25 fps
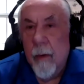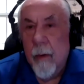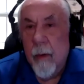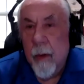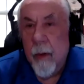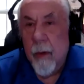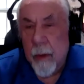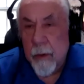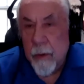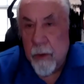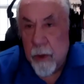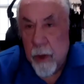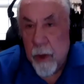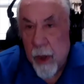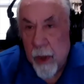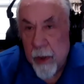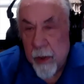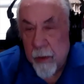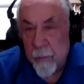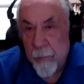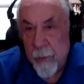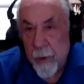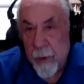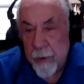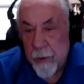Yeah, John
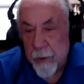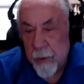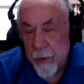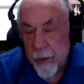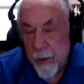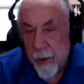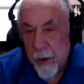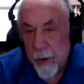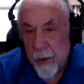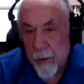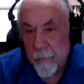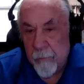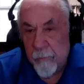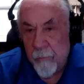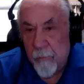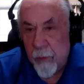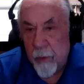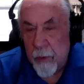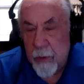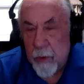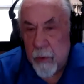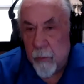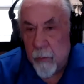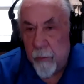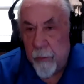had mentioned
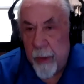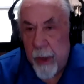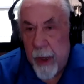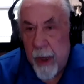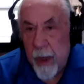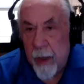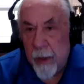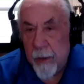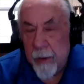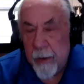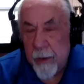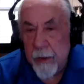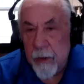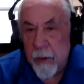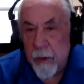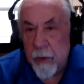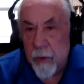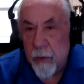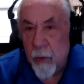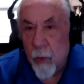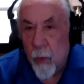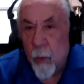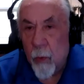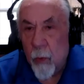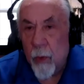virtual reality
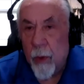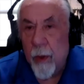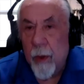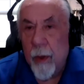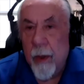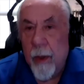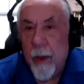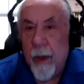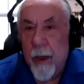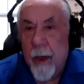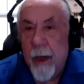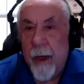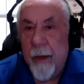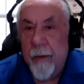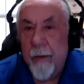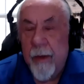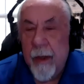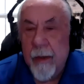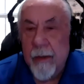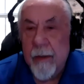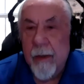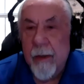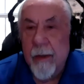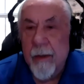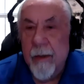store, and
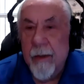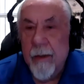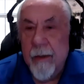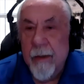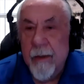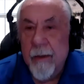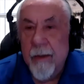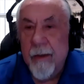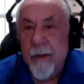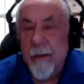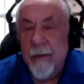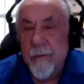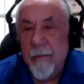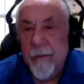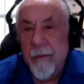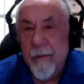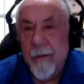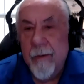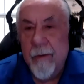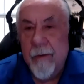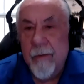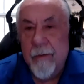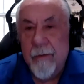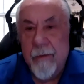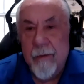that
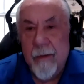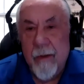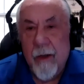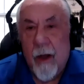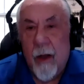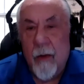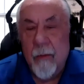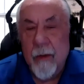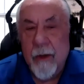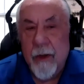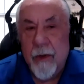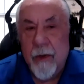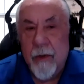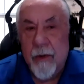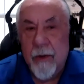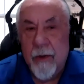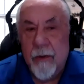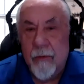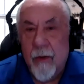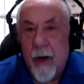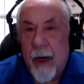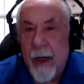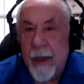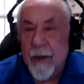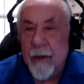
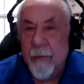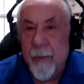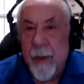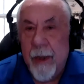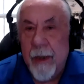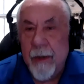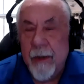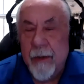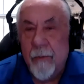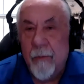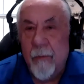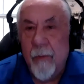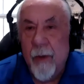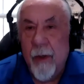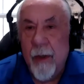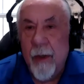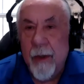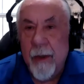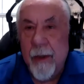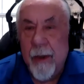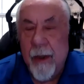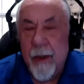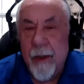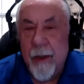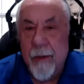strikes me as a
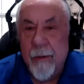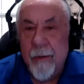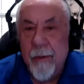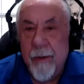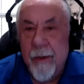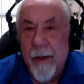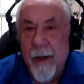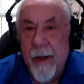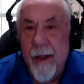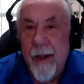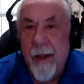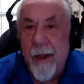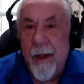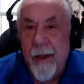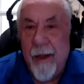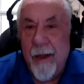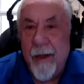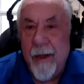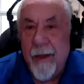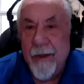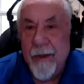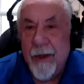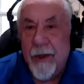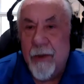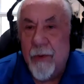really
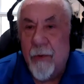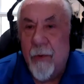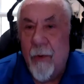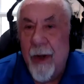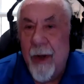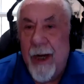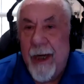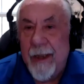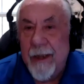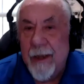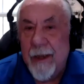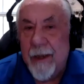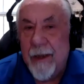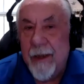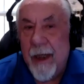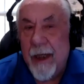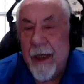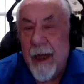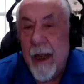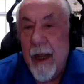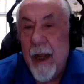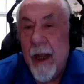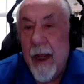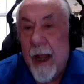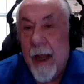strange
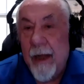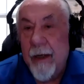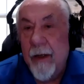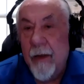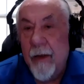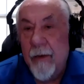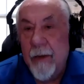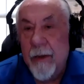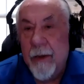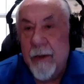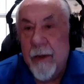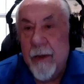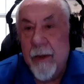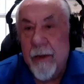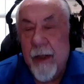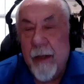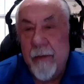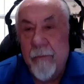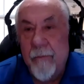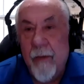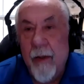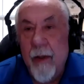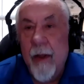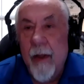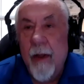thing. I noticed that
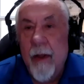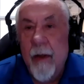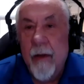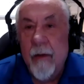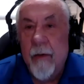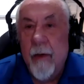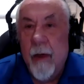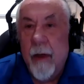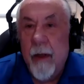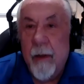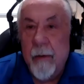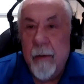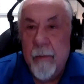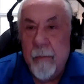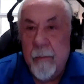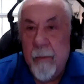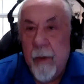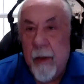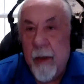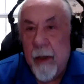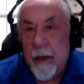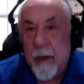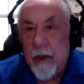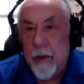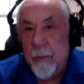they've I
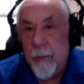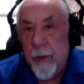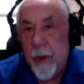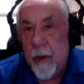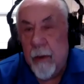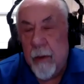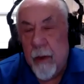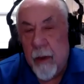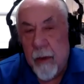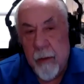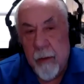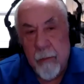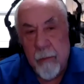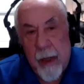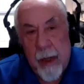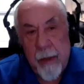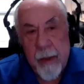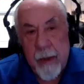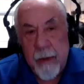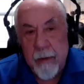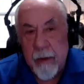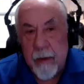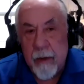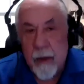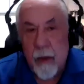
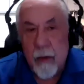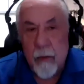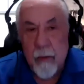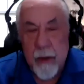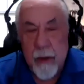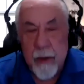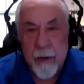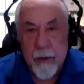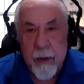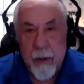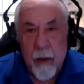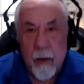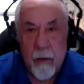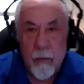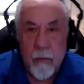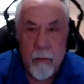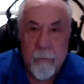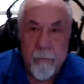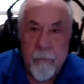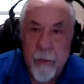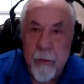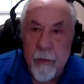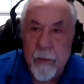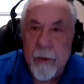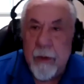think is it Whole
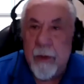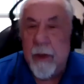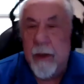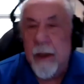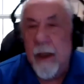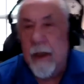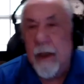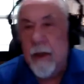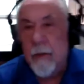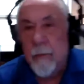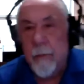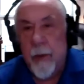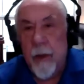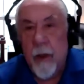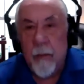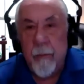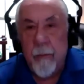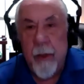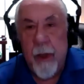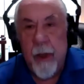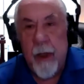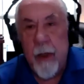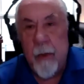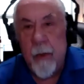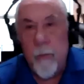Foods that
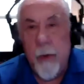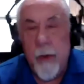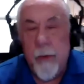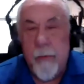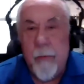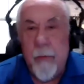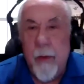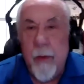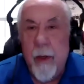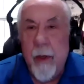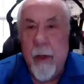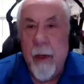experimented with